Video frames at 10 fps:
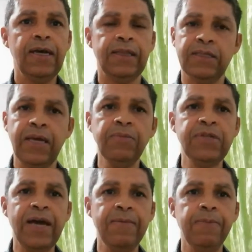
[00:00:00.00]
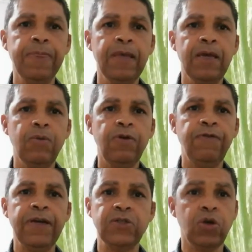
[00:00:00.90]
at the same time, we
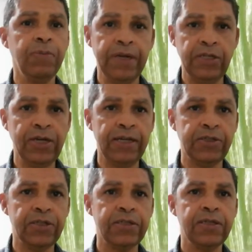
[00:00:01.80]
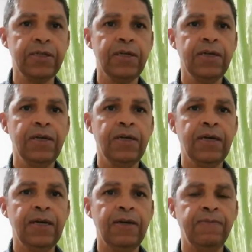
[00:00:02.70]
face so many challenges.
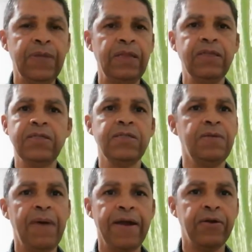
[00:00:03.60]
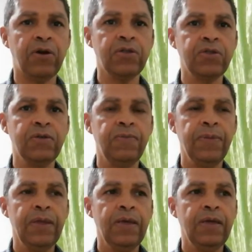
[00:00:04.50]
And this is the paradox.
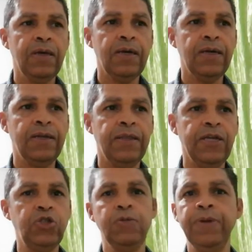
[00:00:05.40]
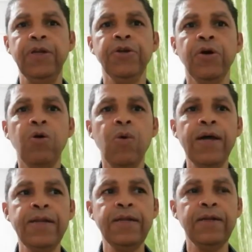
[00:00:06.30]
There should be no
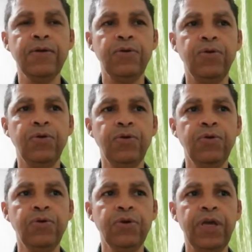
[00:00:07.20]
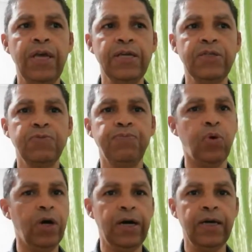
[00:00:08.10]
one who is
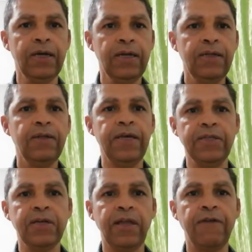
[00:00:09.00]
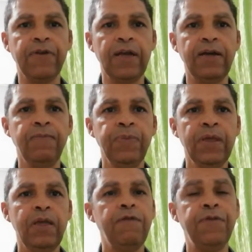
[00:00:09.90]
poor in South Africa
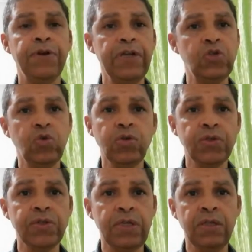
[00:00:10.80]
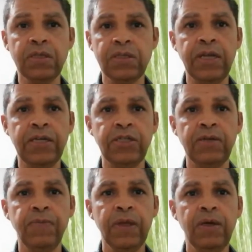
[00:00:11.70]
if the resources in this
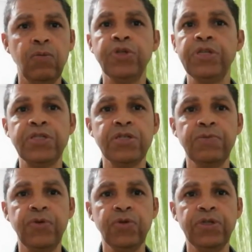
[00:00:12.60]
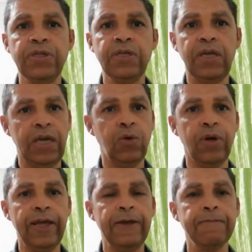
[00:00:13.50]
nation were distributed
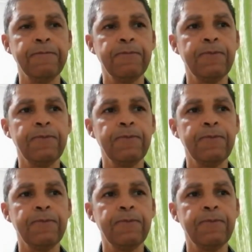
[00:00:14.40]
equally.